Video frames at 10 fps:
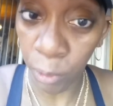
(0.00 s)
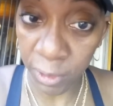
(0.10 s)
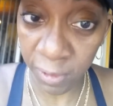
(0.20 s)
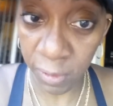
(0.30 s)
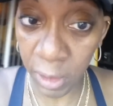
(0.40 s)

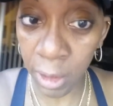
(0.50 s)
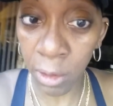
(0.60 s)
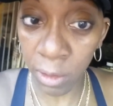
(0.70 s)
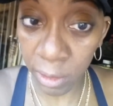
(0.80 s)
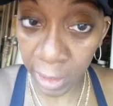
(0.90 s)
want to see
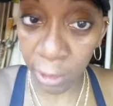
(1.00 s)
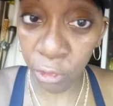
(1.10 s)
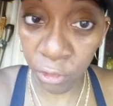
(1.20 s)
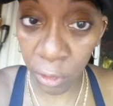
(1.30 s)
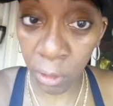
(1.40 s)
you
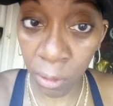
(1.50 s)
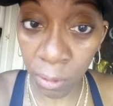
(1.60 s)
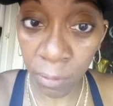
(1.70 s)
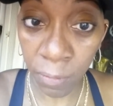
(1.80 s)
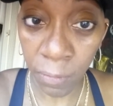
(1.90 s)
next
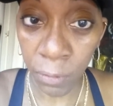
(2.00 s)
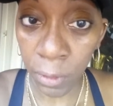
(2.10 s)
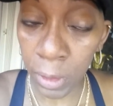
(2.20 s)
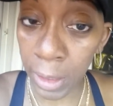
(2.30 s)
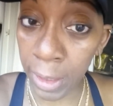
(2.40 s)
year,
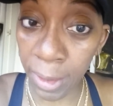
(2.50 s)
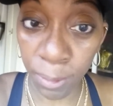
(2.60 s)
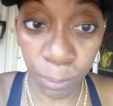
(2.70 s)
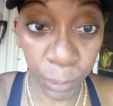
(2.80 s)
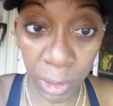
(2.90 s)

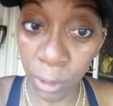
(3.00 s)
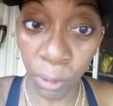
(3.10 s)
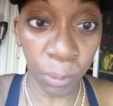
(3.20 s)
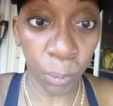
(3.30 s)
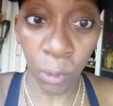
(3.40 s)
and we
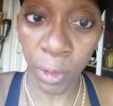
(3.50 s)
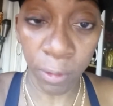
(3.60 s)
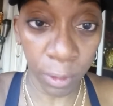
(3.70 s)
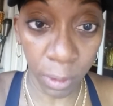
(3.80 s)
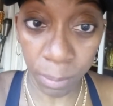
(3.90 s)
don't
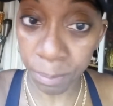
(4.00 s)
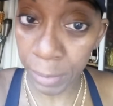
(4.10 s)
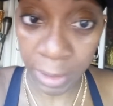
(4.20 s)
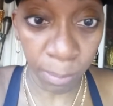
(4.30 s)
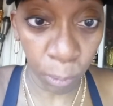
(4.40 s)
want
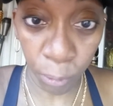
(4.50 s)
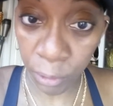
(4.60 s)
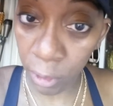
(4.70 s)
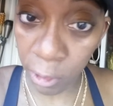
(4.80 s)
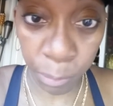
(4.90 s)
any more
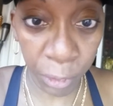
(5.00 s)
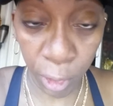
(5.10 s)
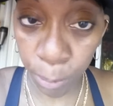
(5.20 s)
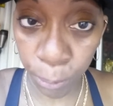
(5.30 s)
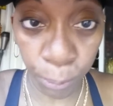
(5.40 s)
young
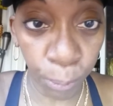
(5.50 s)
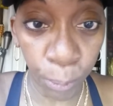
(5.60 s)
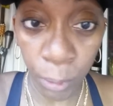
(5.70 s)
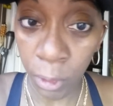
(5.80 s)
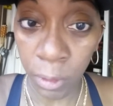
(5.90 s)

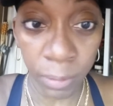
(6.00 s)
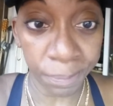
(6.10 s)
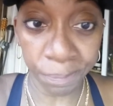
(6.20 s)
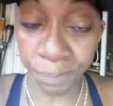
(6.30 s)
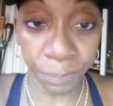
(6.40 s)
people
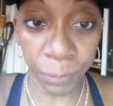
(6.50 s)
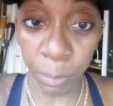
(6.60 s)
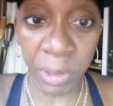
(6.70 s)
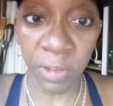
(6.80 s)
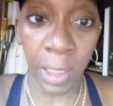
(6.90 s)

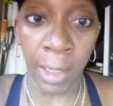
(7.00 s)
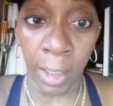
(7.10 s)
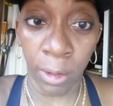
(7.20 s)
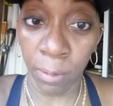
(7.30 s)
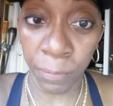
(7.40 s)
to be
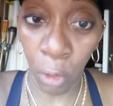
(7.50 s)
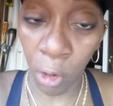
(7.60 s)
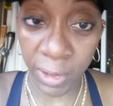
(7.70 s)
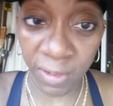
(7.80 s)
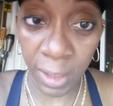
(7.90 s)
dying of
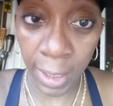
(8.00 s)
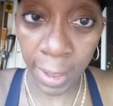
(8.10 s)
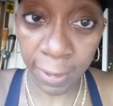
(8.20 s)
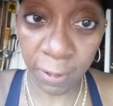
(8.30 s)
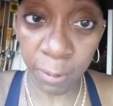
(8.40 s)
heart
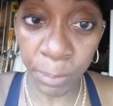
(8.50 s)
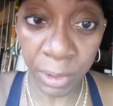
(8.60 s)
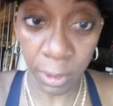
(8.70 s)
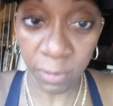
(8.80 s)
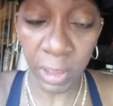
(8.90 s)
attacks
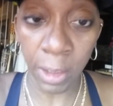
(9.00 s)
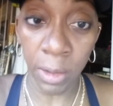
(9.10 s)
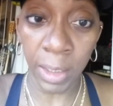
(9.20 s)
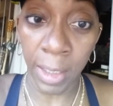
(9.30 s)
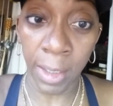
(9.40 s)
because they're
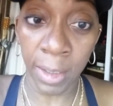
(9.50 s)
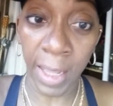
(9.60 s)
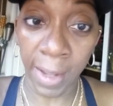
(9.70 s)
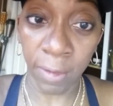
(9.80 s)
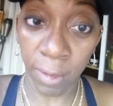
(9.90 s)

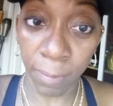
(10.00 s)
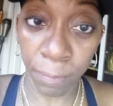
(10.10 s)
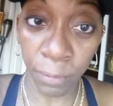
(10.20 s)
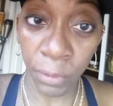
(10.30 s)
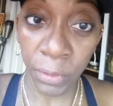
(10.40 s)

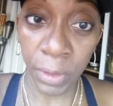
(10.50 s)
inactive